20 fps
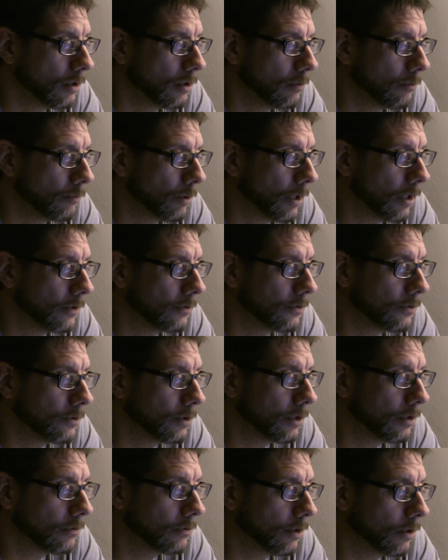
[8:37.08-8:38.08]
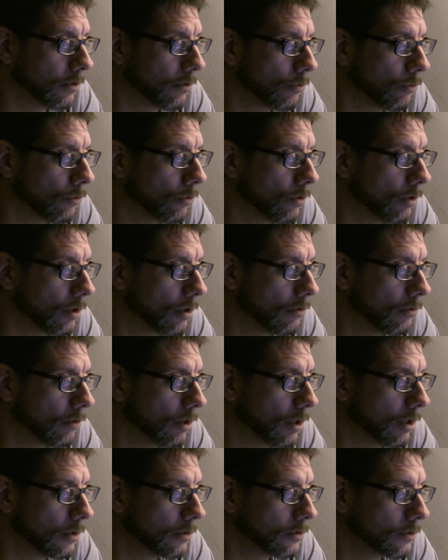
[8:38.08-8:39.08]
Policy changes under the war on
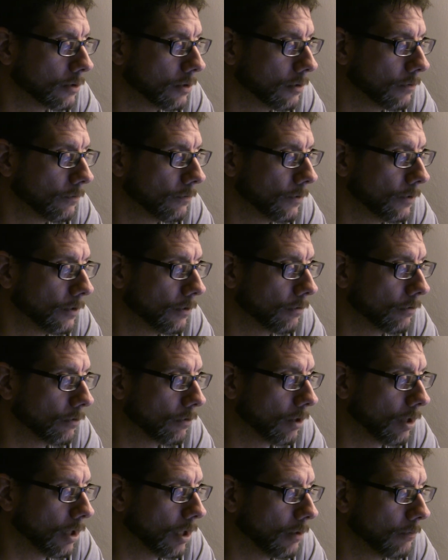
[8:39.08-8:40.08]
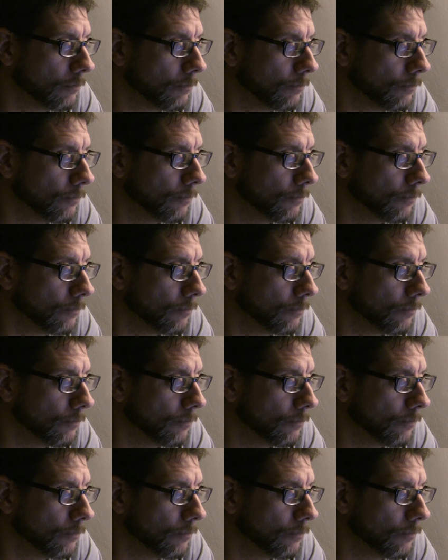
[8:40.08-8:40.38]
drugs, fear of crime,